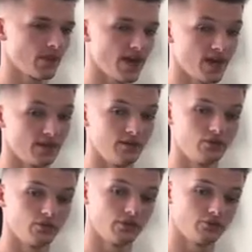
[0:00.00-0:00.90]
and
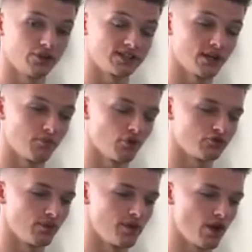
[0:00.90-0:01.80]
for example
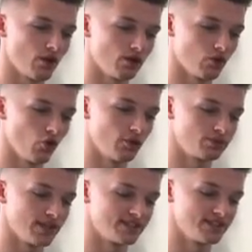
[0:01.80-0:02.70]
from the other
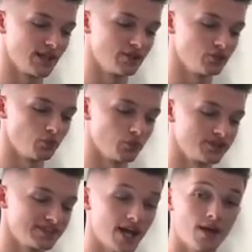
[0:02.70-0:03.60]
presentation,
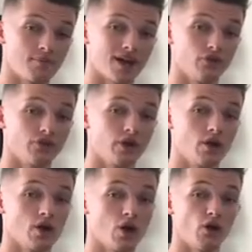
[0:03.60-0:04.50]
was time bound.
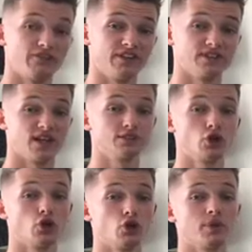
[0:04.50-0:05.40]
Obviously I
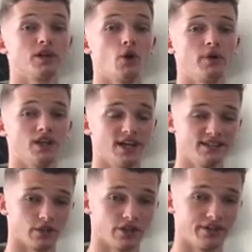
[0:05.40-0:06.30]
turned up a little bit
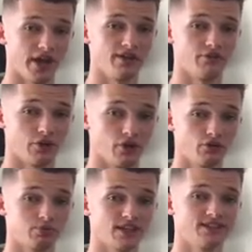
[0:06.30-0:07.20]
late on the day for the
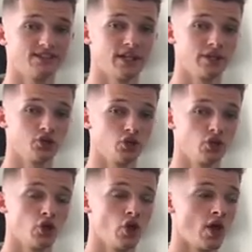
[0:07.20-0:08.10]
other presentation,
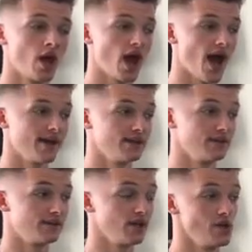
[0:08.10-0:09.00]

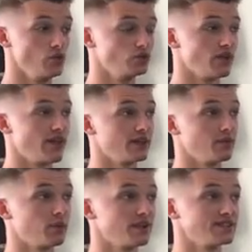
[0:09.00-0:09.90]
and it was a thing
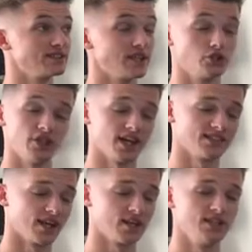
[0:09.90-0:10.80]
in my presentation that I
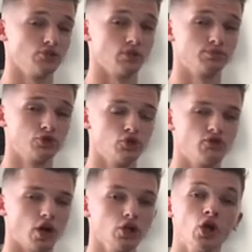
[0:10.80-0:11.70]
said I need to
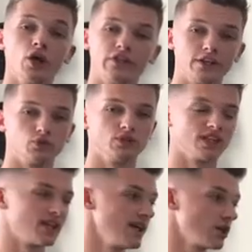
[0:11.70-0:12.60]
improve on. This was
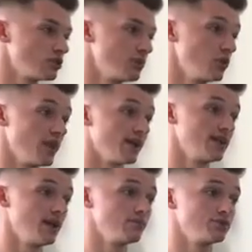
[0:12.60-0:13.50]
a key attribute that I
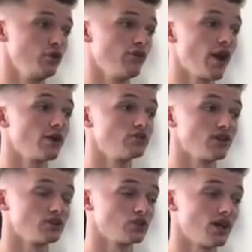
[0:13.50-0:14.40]
did improve on as
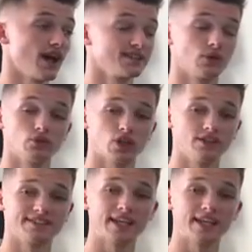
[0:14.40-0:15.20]
I was on